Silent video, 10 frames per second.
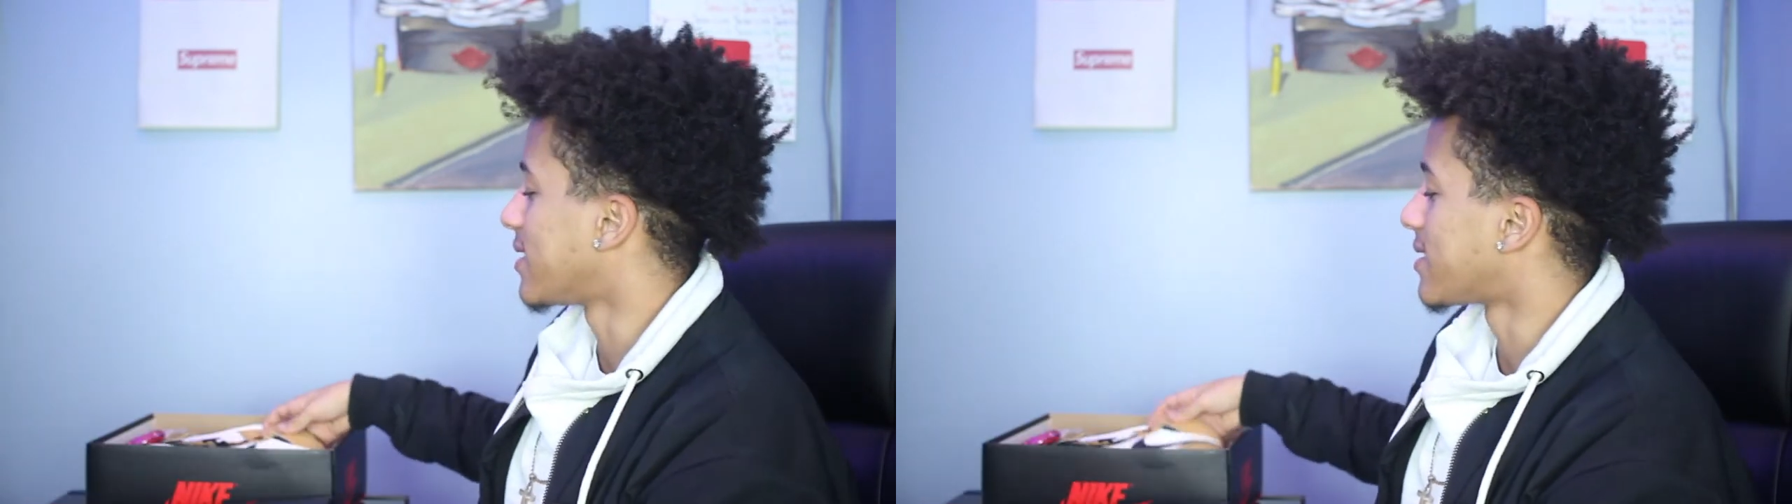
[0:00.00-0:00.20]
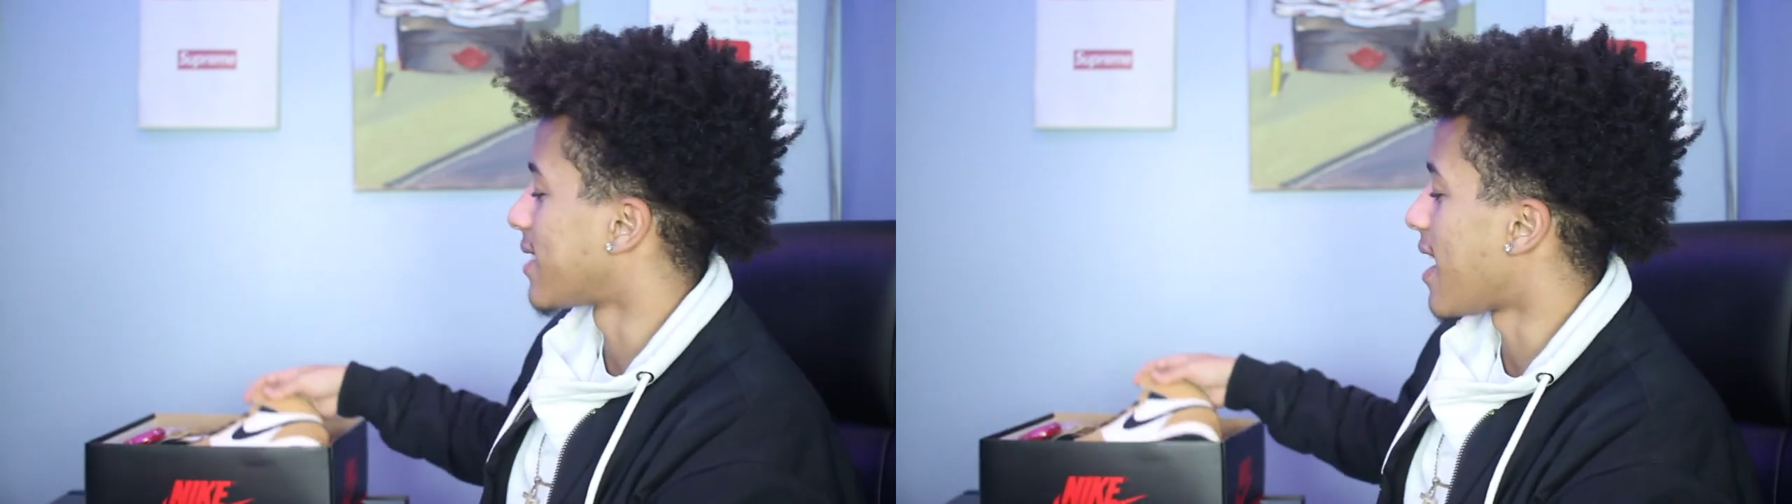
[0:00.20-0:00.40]

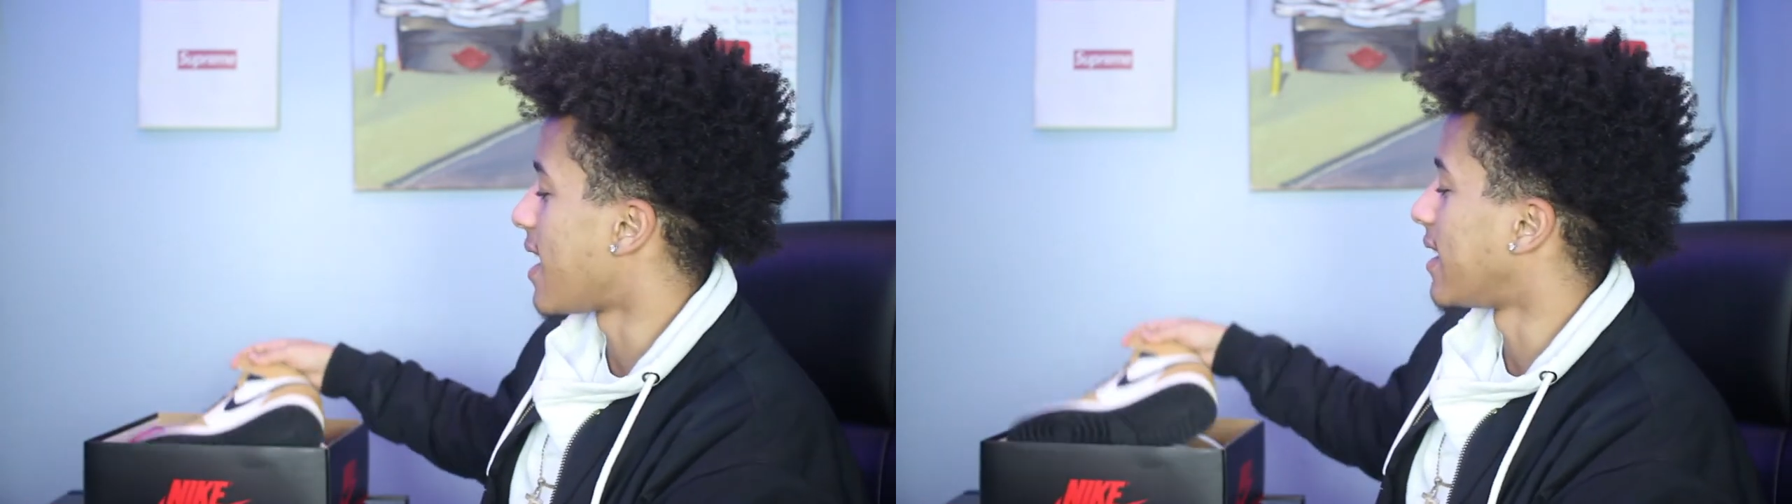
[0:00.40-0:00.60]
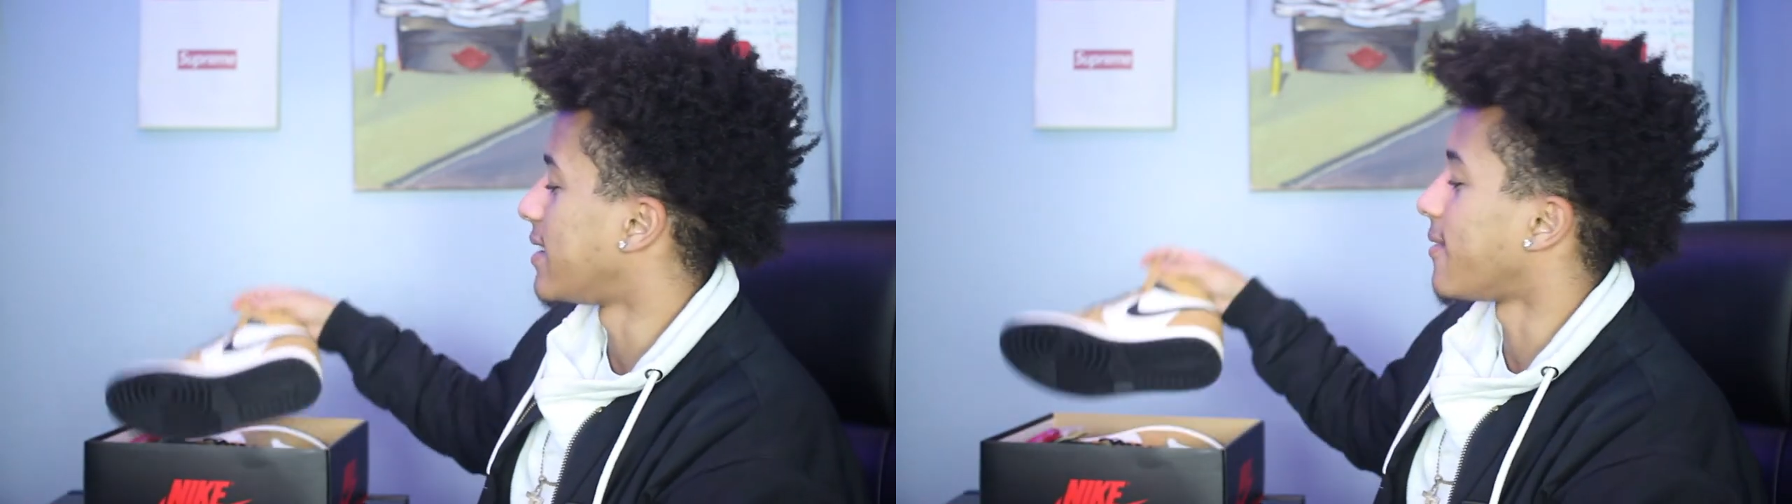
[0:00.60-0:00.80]

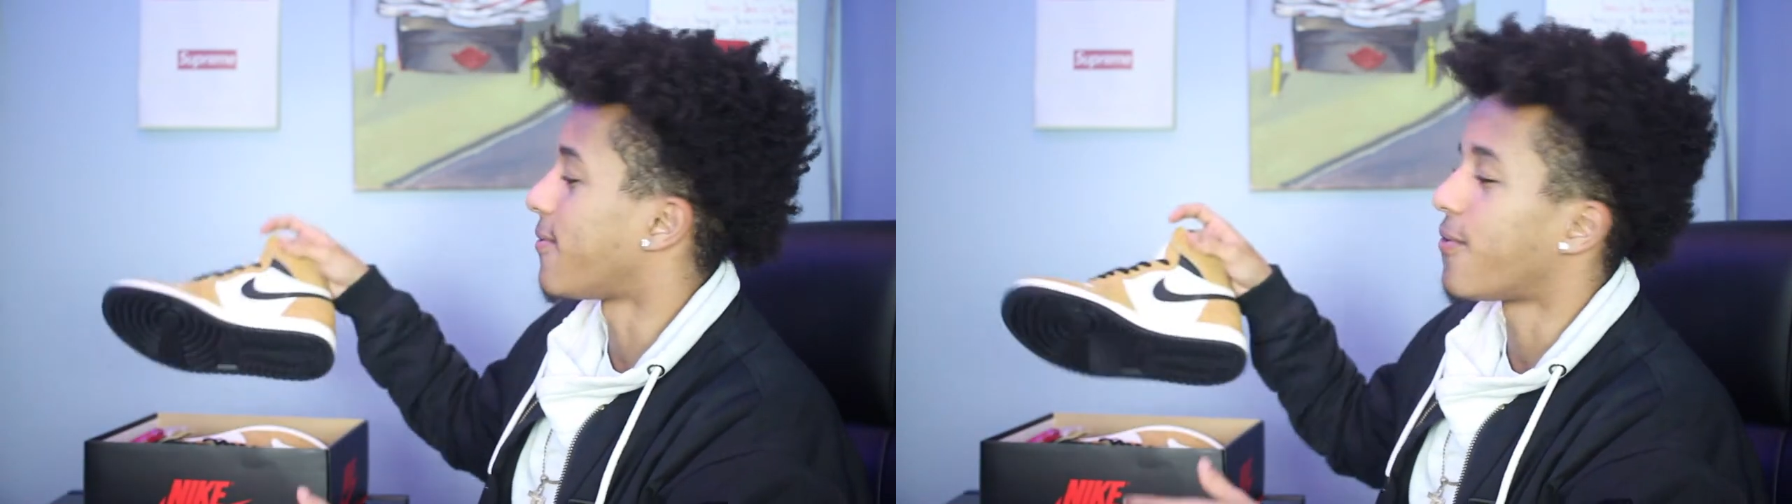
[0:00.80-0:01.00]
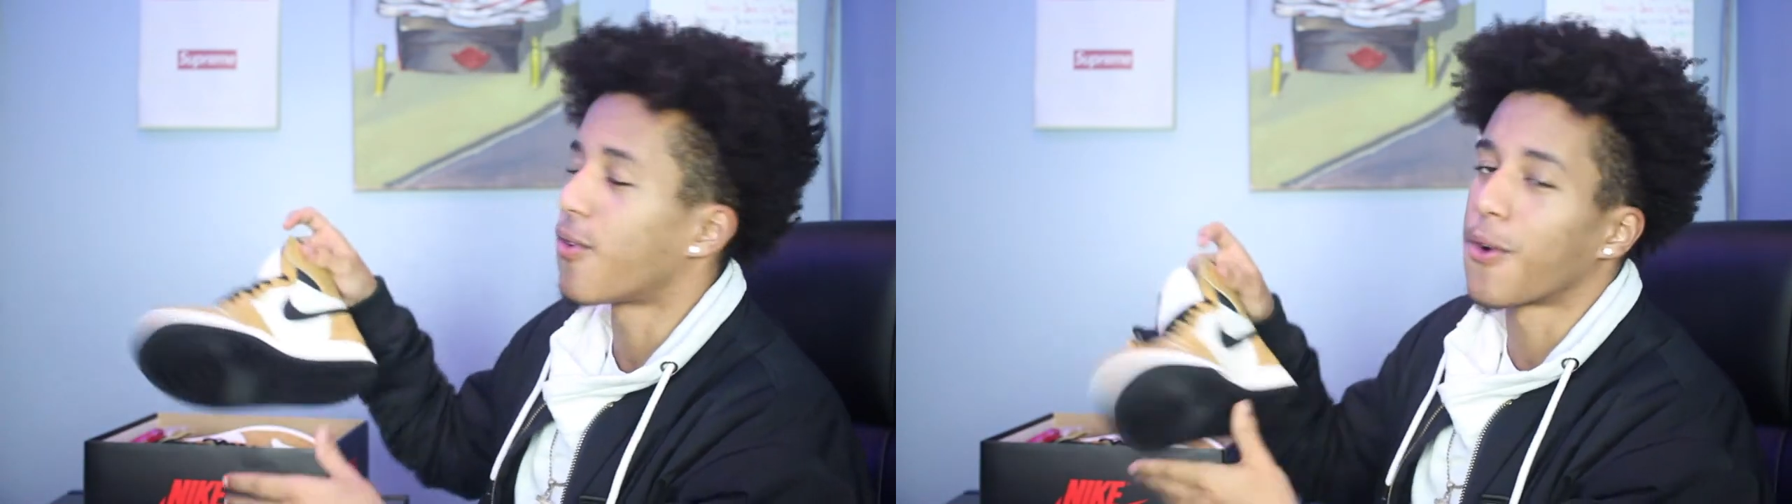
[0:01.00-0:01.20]
designed
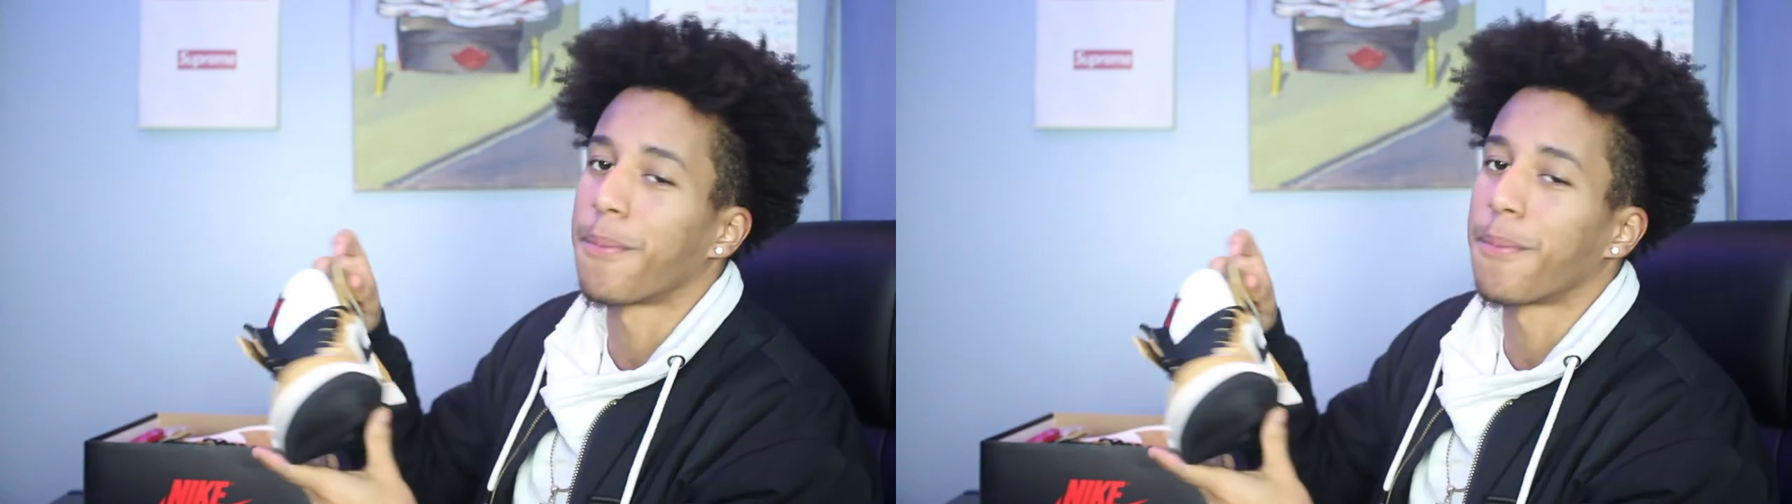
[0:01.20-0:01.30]
for